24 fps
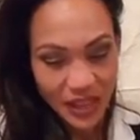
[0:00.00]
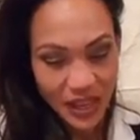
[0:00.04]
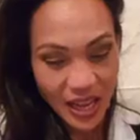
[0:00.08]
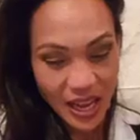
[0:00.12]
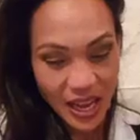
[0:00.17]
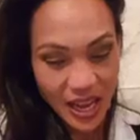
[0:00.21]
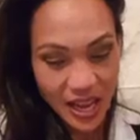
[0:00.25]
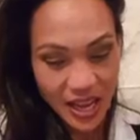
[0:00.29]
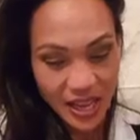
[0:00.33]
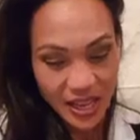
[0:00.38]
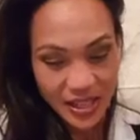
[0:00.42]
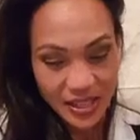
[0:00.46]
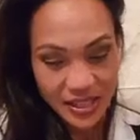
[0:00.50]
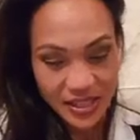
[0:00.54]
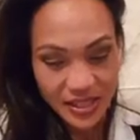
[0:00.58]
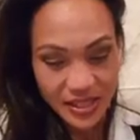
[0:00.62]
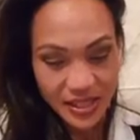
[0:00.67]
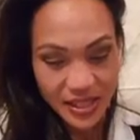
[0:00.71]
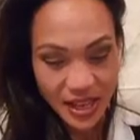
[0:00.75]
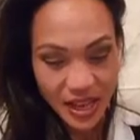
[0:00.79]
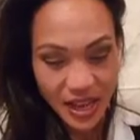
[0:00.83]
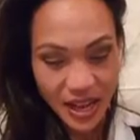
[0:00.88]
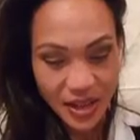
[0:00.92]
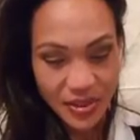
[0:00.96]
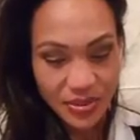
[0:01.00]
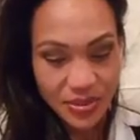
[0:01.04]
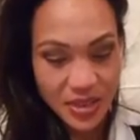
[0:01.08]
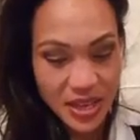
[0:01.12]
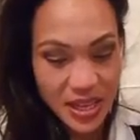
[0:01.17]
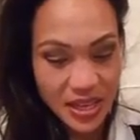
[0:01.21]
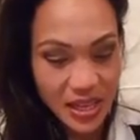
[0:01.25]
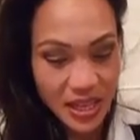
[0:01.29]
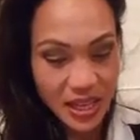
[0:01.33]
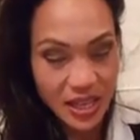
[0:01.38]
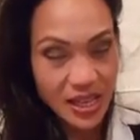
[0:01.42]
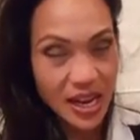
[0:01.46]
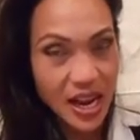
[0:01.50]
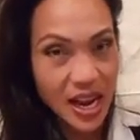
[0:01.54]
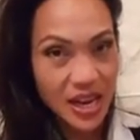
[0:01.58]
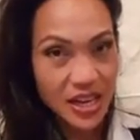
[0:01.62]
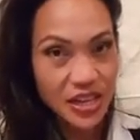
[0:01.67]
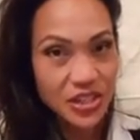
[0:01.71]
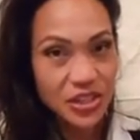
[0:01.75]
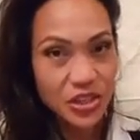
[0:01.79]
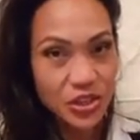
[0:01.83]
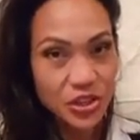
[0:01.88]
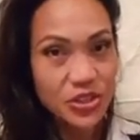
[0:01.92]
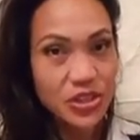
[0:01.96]
And I think at
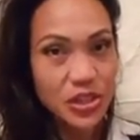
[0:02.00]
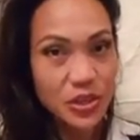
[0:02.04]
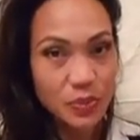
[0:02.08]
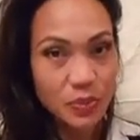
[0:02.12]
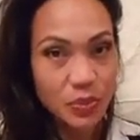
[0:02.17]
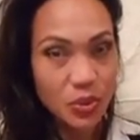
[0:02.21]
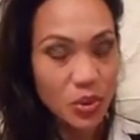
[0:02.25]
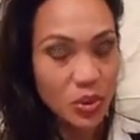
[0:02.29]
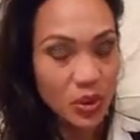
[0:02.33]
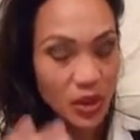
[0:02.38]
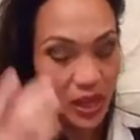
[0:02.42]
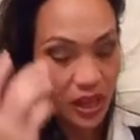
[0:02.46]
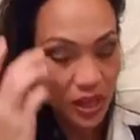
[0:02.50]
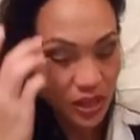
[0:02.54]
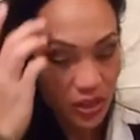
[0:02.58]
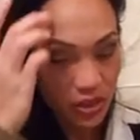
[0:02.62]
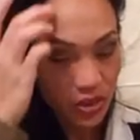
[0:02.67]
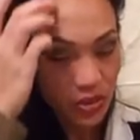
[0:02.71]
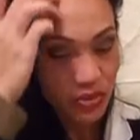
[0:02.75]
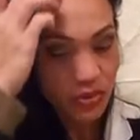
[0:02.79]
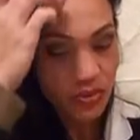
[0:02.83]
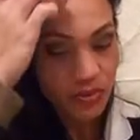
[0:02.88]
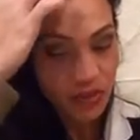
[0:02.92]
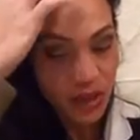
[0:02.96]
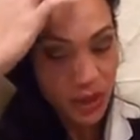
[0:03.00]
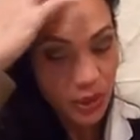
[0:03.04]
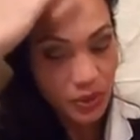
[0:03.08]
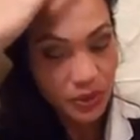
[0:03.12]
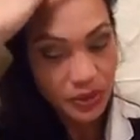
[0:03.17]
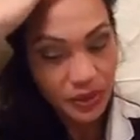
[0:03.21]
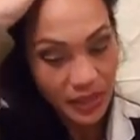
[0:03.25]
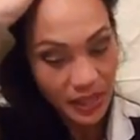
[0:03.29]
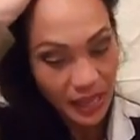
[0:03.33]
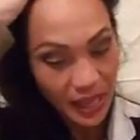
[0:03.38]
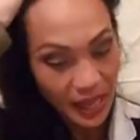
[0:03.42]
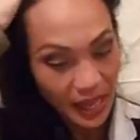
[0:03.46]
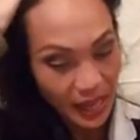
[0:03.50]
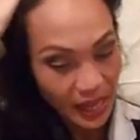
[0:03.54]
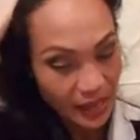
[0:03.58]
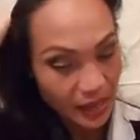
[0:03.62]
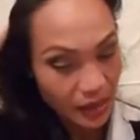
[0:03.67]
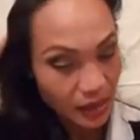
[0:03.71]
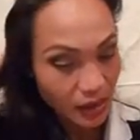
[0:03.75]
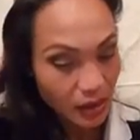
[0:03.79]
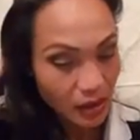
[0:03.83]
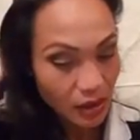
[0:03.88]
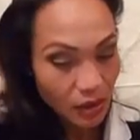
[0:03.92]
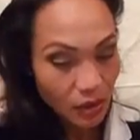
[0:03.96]
a certain point you felt that
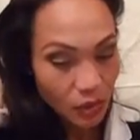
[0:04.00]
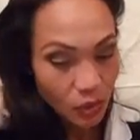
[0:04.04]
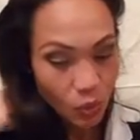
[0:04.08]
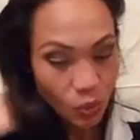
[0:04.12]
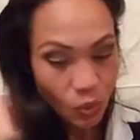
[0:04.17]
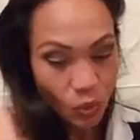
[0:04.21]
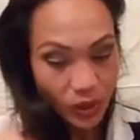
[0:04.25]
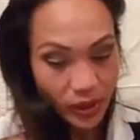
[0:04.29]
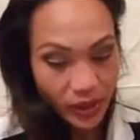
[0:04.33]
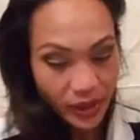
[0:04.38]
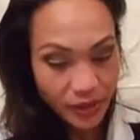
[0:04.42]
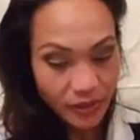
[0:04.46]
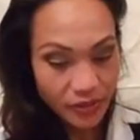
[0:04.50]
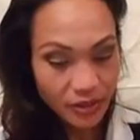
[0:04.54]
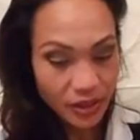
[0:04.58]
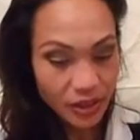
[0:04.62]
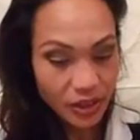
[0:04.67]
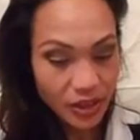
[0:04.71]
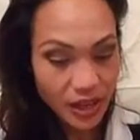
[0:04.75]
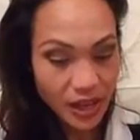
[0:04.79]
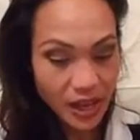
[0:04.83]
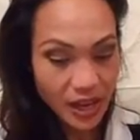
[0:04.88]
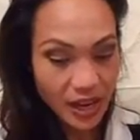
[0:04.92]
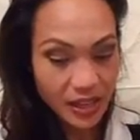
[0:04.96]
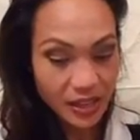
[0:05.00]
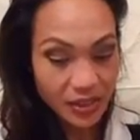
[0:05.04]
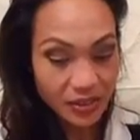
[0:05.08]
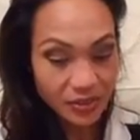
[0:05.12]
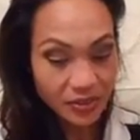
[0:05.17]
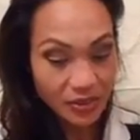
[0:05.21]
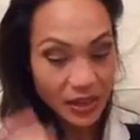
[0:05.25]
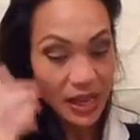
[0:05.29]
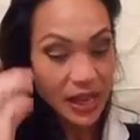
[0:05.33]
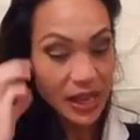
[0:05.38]
whatever kind of